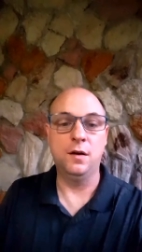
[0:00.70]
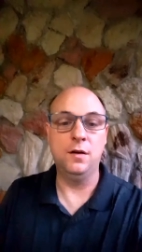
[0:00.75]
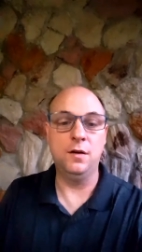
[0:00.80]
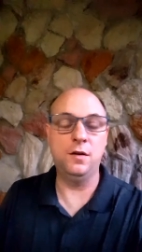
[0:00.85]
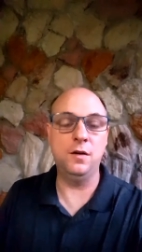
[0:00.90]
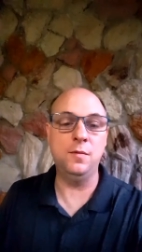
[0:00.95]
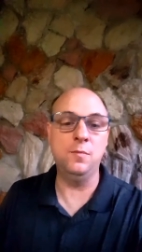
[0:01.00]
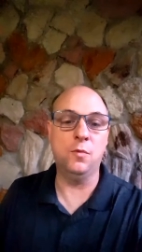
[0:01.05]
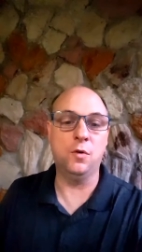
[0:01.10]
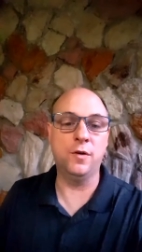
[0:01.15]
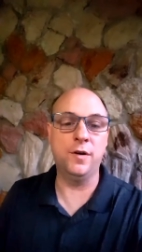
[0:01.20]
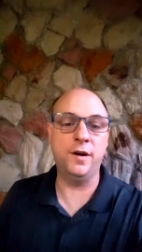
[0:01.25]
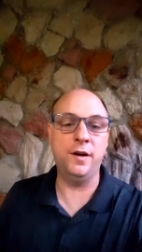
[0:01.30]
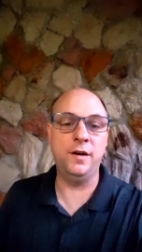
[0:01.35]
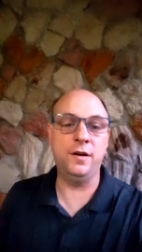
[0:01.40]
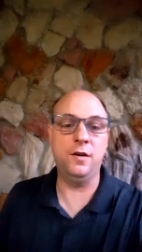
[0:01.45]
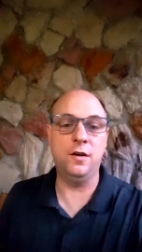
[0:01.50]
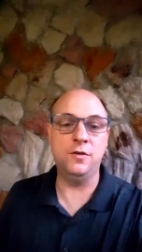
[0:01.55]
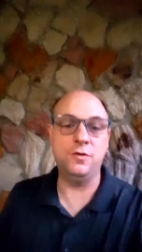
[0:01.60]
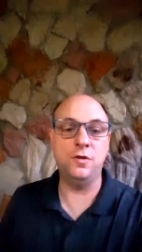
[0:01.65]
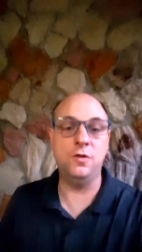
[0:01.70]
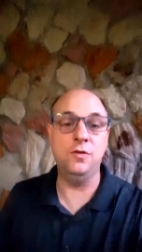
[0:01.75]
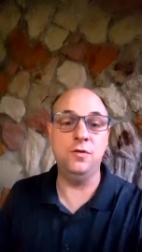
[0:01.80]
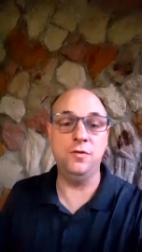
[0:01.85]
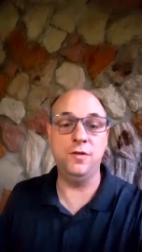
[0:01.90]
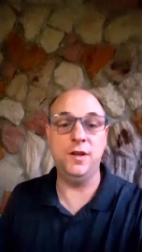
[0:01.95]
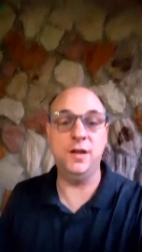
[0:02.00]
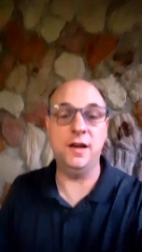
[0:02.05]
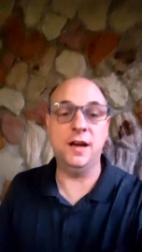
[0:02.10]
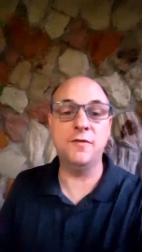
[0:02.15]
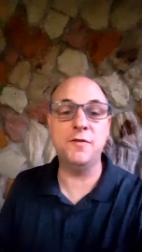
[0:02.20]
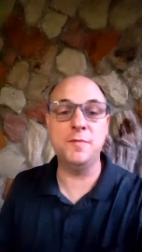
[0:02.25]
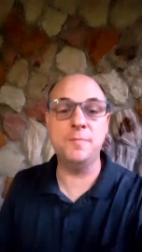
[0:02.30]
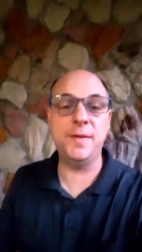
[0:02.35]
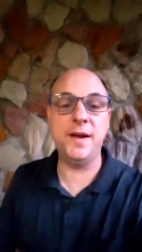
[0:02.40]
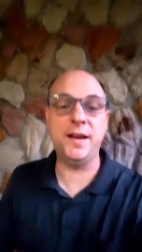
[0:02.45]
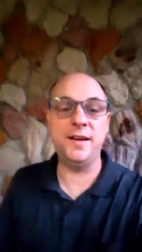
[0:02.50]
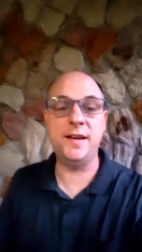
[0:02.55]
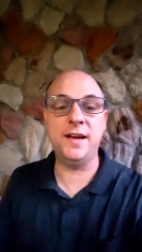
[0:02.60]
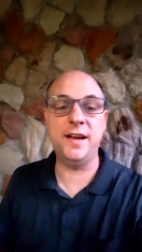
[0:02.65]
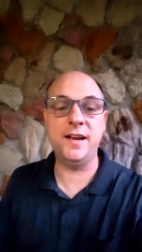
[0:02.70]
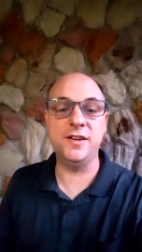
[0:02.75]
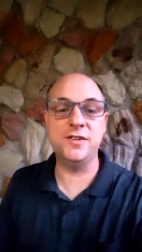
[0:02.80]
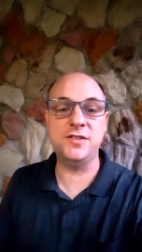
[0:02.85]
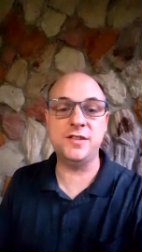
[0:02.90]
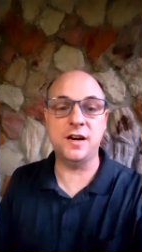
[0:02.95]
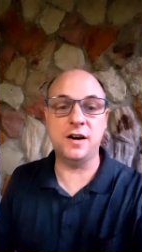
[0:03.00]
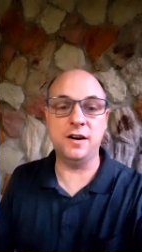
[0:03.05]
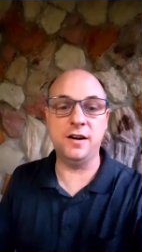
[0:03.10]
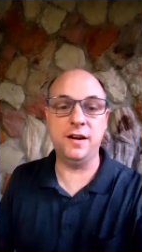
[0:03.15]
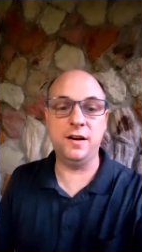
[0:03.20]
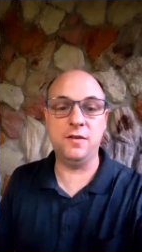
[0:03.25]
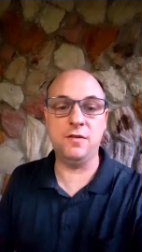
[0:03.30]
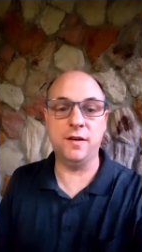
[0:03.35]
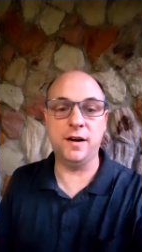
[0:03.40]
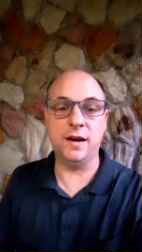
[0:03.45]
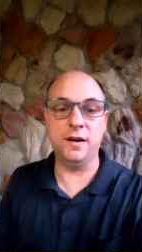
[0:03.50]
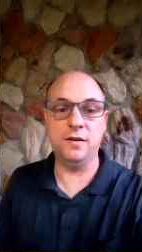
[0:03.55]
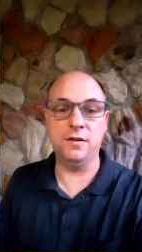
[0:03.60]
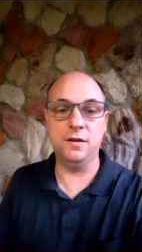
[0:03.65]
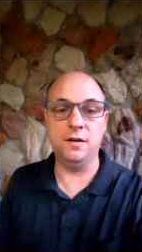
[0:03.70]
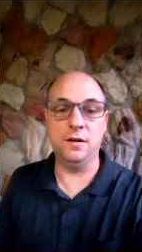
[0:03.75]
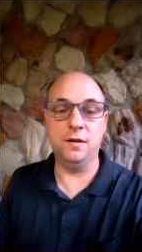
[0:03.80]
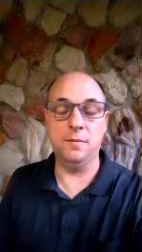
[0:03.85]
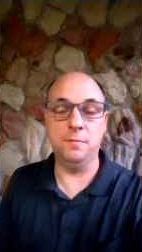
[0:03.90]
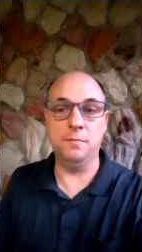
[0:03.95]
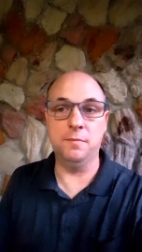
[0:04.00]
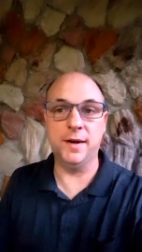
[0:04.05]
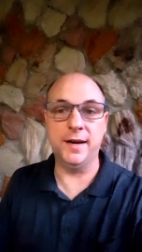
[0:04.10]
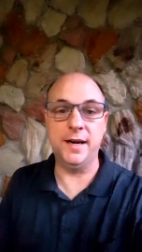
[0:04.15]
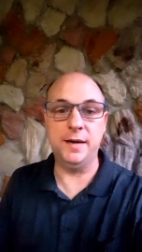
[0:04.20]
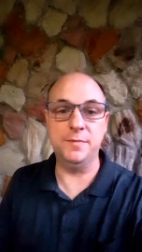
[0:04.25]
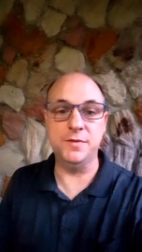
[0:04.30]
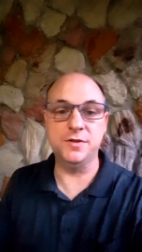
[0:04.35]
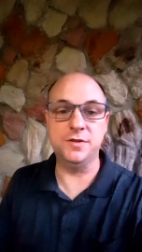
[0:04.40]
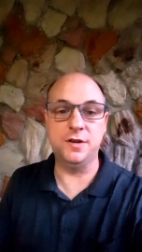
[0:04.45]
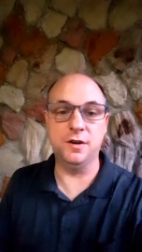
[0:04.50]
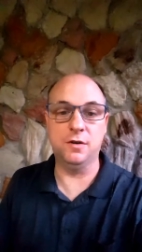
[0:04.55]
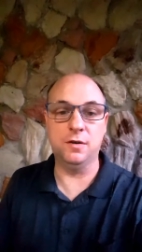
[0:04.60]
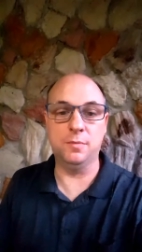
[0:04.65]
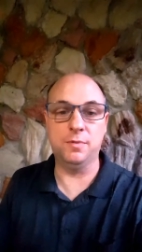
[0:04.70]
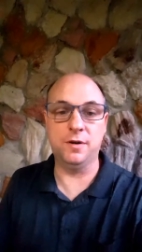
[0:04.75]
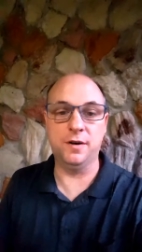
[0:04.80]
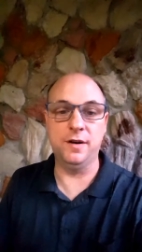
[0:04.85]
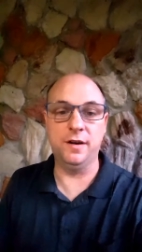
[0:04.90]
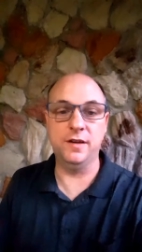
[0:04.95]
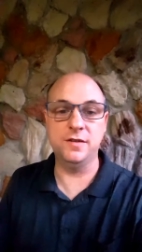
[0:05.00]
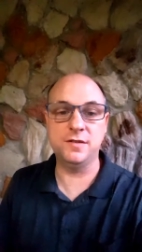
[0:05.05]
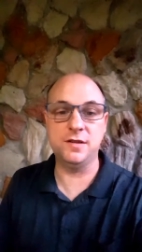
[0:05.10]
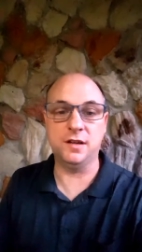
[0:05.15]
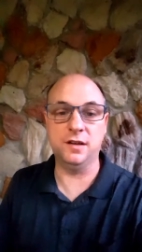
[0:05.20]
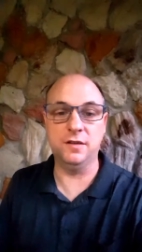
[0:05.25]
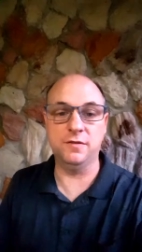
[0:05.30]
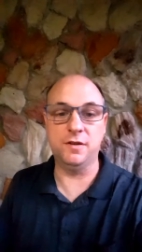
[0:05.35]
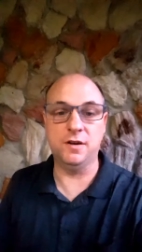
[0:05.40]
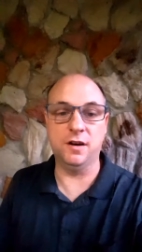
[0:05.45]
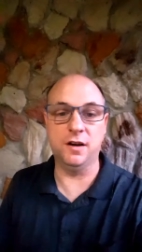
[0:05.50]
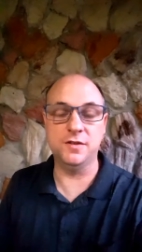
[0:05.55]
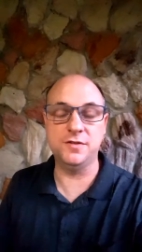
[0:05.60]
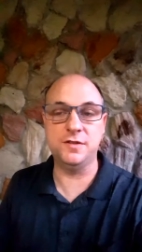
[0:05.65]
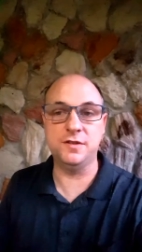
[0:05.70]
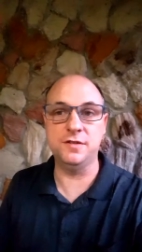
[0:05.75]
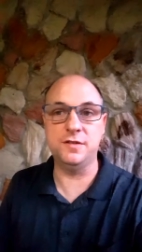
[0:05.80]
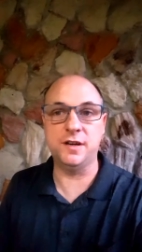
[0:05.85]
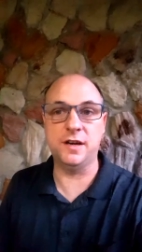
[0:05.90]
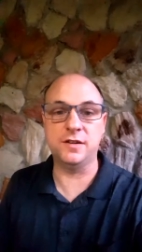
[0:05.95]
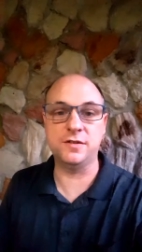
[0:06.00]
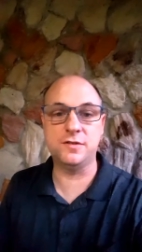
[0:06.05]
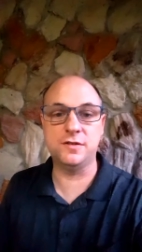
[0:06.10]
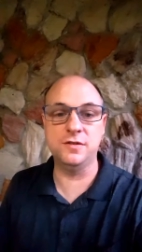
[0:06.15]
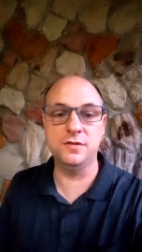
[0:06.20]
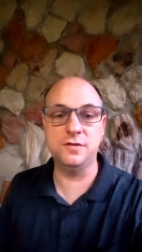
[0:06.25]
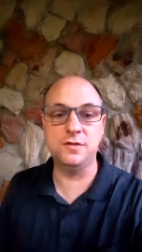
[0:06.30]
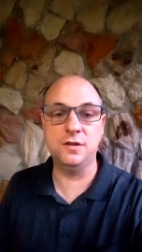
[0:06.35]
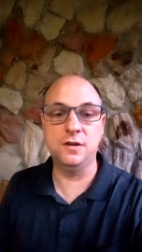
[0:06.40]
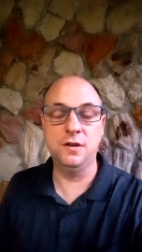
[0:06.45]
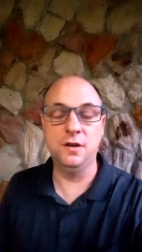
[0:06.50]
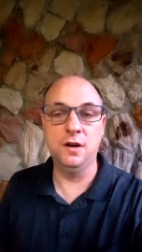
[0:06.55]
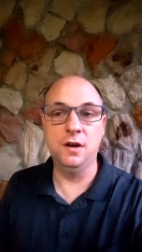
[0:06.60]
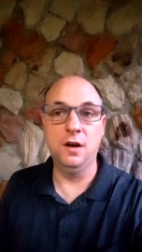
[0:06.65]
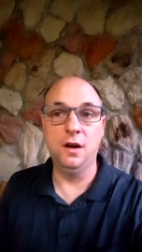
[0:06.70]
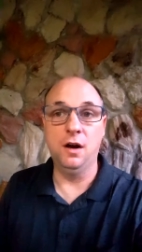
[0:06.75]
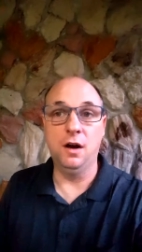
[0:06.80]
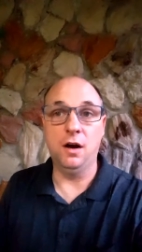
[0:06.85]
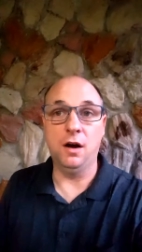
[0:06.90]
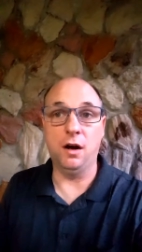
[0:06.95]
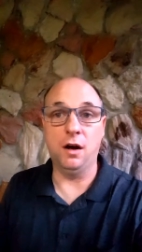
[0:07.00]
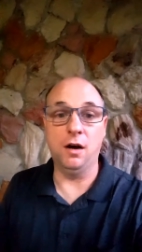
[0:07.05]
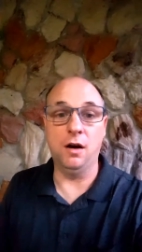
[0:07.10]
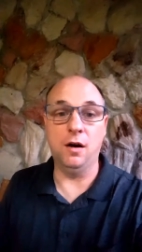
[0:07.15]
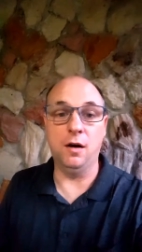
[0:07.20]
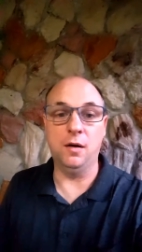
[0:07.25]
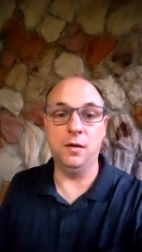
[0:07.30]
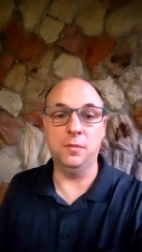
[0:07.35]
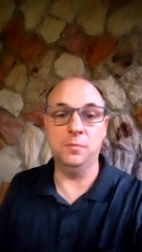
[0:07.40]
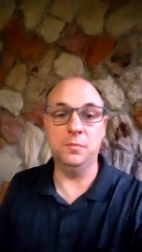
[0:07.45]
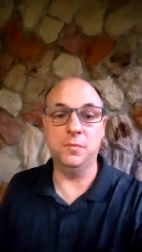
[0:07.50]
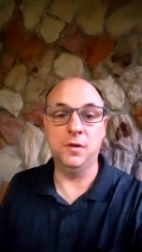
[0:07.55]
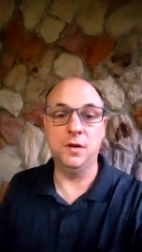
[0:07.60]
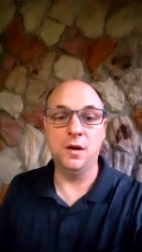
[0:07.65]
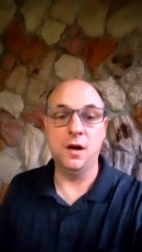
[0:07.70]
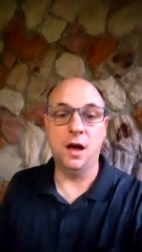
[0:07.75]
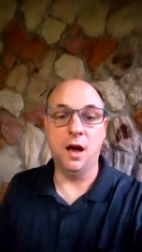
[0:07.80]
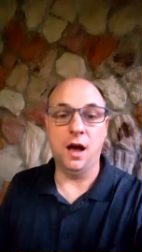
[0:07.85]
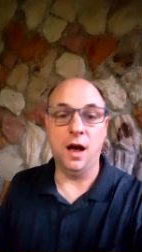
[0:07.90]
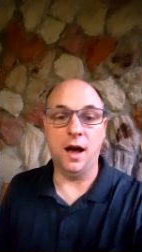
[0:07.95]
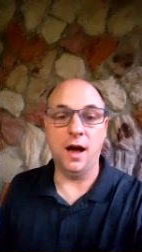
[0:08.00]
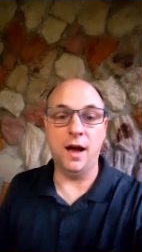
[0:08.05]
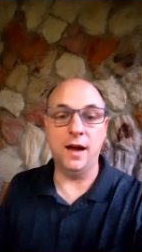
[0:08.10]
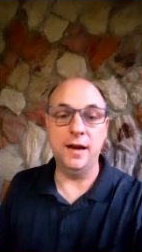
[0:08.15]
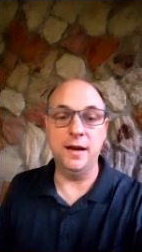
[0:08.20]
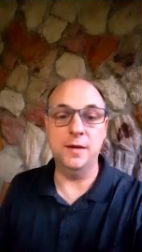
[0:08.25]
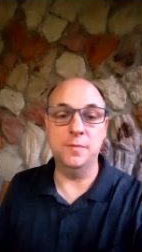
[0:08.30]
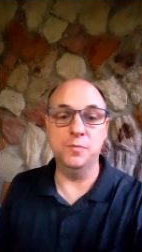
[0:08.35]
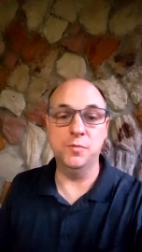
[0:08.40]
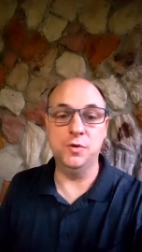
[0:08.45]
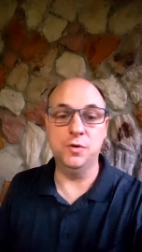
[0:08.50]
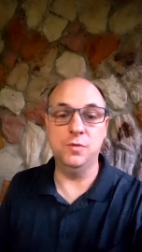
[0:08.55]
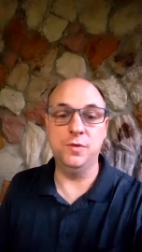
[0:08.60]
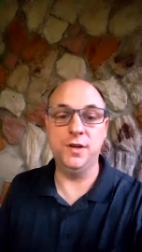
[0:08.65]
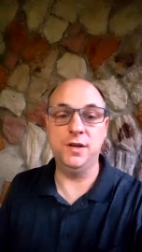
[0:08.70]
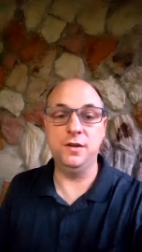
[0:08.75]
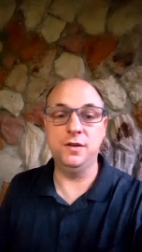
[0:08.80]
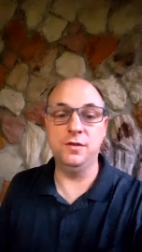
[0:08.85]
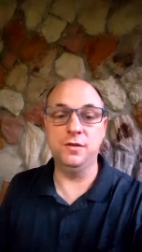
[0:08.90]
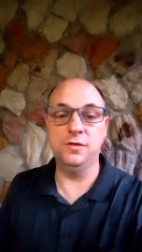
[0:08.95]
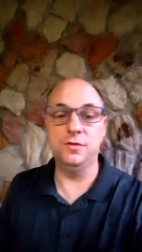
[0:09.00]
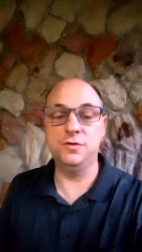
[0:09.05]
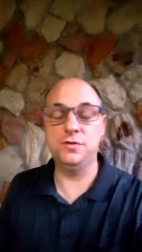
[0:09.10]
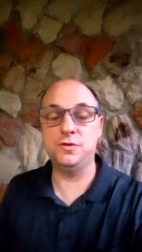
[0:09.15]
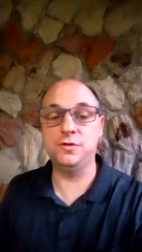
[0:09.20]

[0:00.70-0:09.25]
Good morning to the Every Bit Day is Saturday crowd. My name is Daryl Parness. I live in Austin, Texas. Um, I am doing